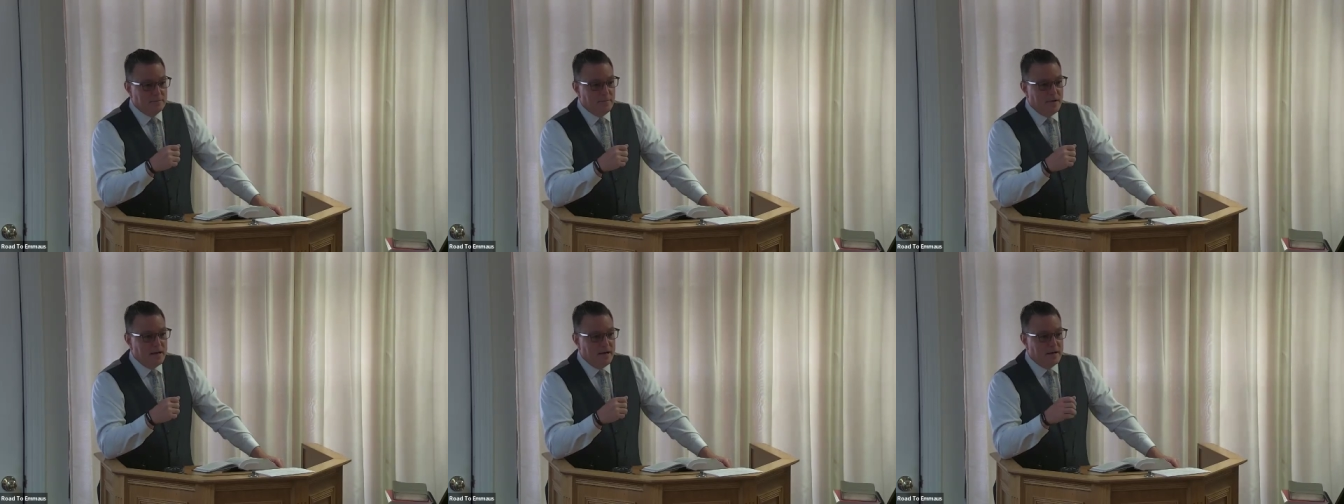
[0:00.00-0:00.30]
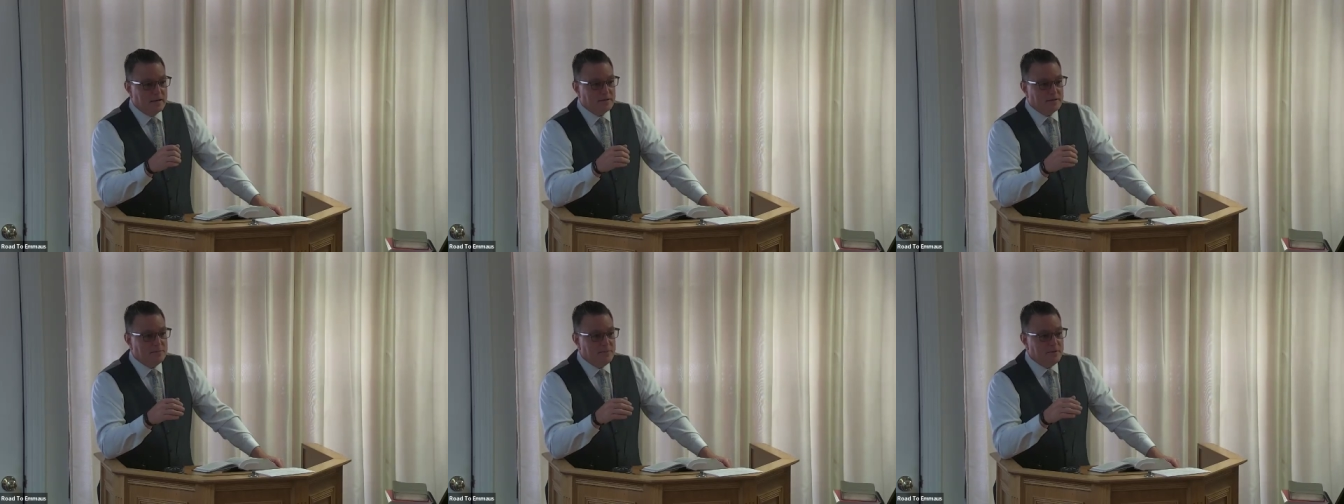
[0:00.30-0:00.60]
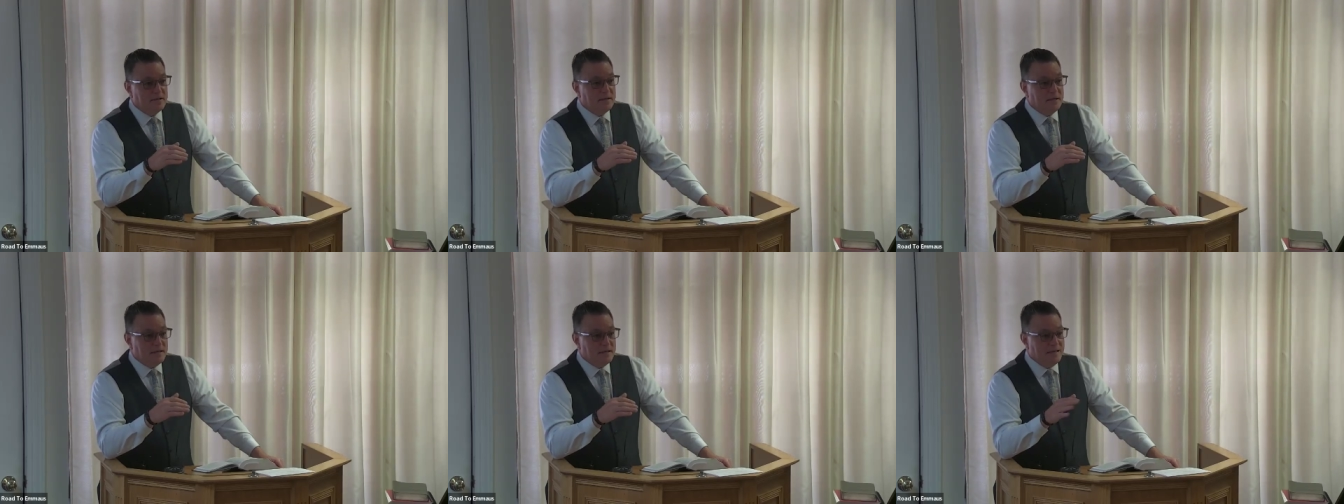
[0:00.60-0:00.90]
My
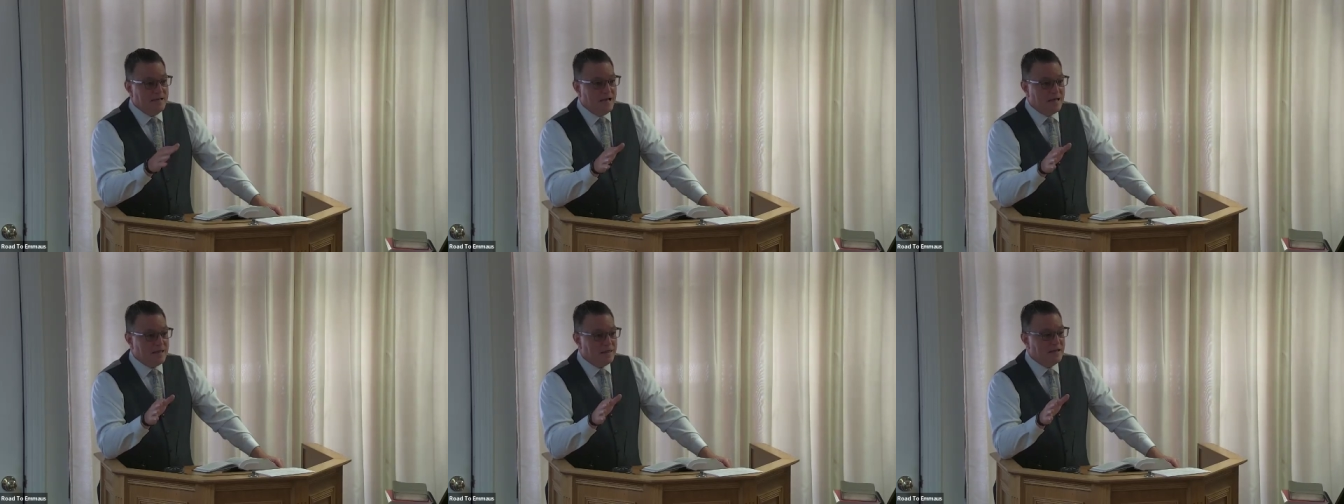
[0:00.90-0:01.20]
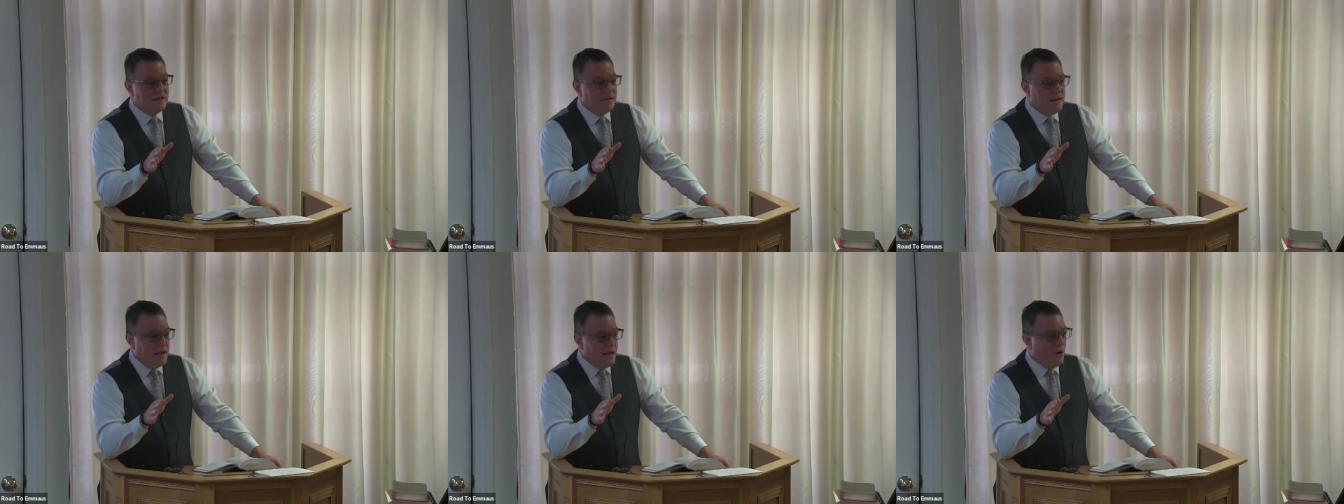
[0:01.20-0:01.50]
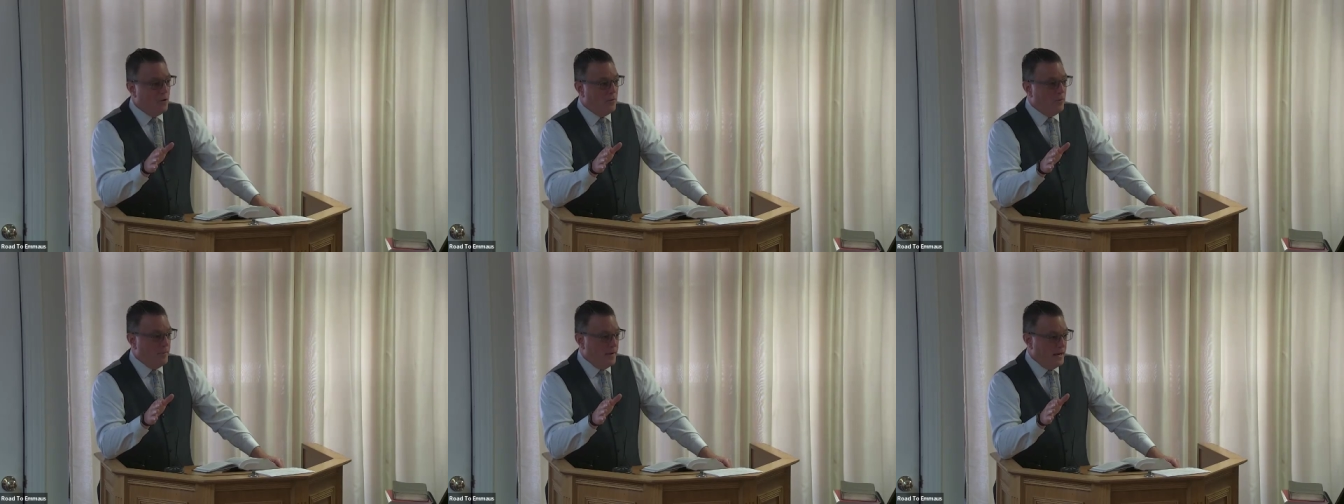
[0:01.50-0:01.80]
husband did nothing to
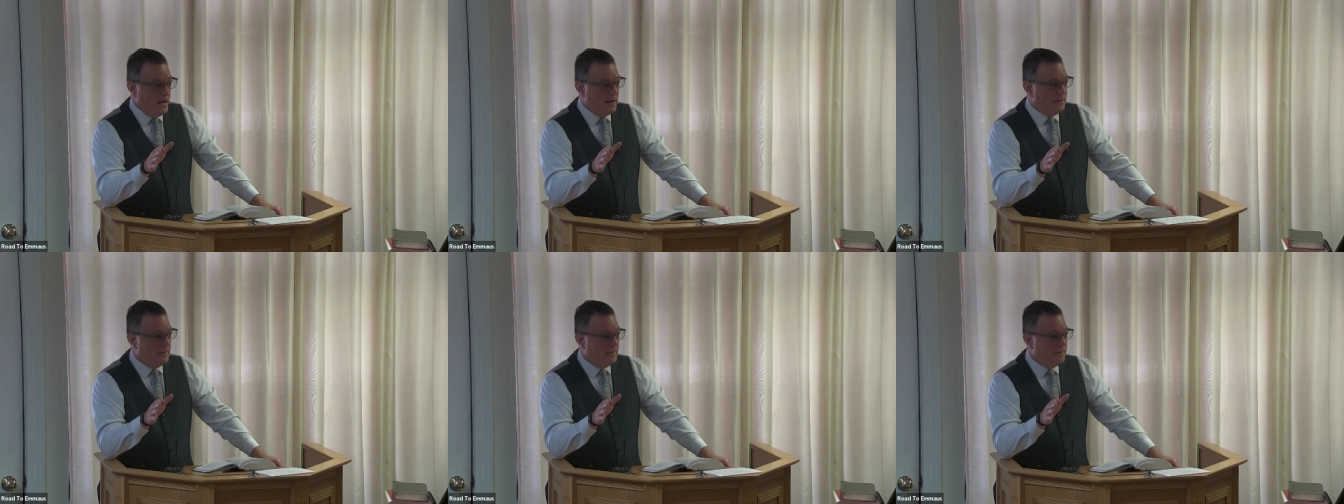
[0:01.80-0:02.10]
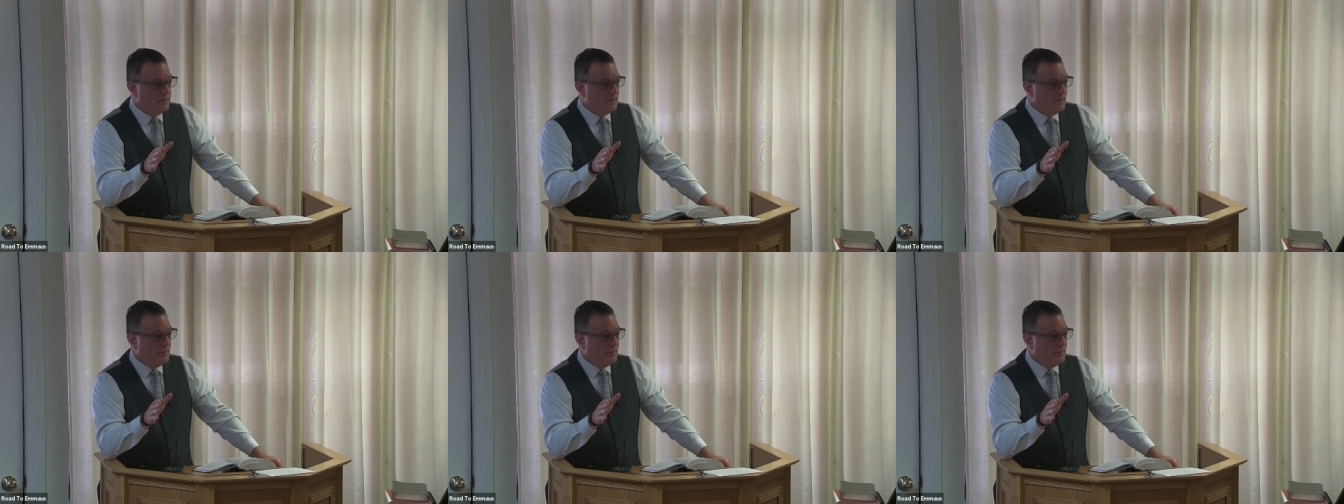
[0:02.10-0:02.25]
help me.